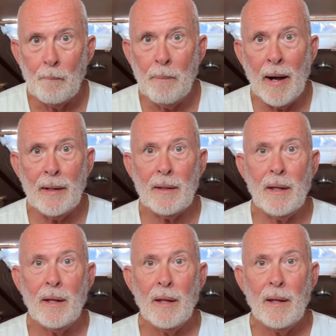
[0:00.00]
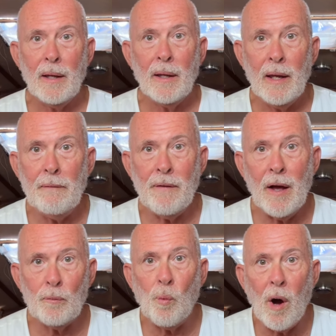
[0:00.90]
but he
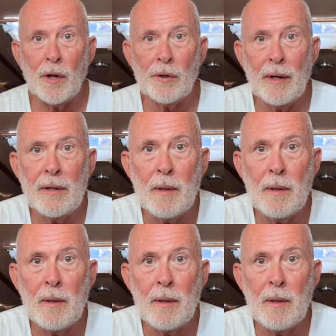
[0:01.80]
found water in the